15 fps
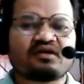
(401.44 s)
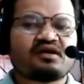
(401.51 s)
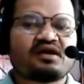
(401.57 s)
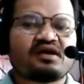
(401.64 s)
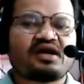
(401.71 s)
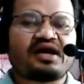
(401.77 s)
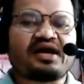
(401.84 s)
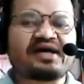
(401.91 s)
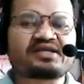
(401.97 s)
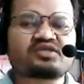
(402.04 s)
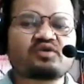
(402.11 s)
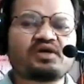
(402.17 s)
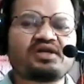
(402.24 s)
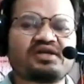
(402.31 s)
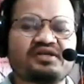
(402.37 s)

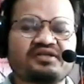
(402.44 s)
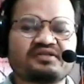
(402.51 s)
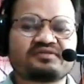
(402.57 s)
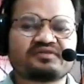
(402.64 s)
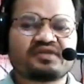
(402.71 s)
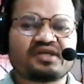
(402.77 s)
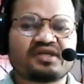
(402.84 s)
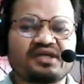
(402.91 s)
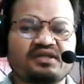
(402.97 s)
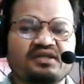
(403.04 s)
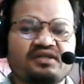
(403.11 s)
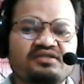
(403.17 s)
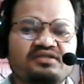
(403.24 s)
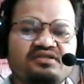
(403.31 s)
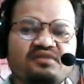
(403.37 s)
Actually,
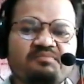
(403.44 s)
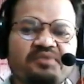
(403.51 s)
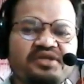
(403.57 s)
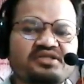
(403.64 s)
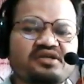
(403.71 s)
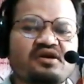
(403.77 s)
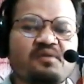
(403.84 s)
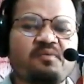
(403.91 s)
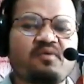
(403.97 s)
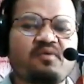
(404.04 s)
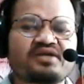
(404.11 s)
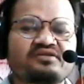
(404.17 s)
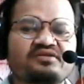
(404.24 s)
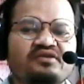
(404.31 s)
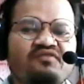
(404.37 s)
the temperature of
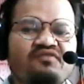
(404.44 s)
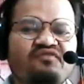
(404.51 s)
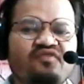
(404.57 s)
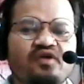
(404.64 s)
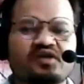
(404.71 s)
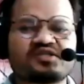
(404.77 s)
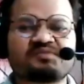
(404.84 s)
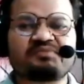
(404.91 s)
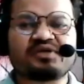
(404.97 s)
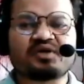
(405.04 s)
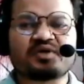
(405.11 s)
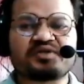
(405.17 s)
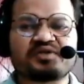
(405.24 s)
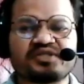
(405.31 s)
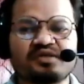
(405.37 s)
water falls
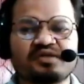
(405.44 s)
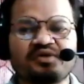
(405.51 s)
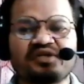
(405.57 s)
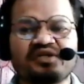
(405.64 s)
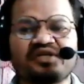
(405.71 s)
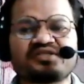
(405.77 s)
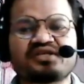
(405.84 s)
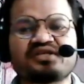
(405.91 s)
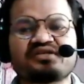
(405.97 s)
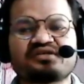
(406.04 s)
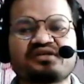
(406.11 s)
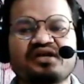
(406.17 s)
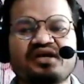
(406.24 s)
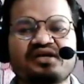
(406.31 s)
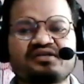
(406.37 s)
below 0 degree
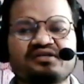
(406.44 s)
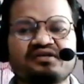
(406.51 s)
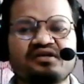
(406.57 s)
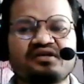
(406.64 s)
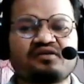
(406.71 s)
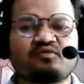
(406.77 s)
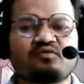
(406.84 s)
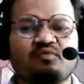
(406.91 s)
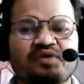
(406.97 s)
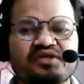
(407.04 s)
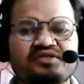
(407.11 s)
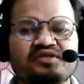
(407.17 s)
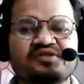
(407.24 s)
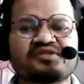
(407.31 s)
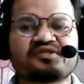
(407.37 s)
centigrade in
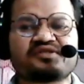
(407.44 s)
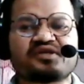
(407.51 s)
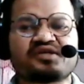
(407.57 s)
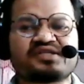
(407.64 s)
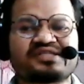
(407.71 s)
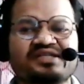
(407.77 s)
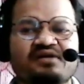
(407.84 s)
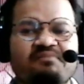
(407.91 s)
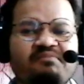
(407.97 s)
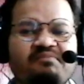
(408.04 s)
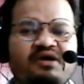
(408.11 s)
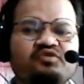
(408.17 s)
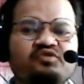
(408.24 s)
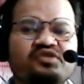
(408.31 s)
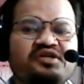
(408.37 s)
winter seasons of
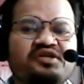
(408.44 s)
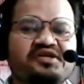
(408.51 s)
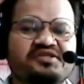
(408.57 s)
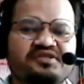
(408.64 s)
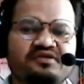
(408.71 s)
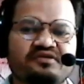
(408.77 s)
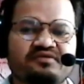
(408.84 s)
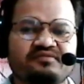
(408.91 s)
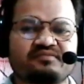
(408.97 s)
mountain region.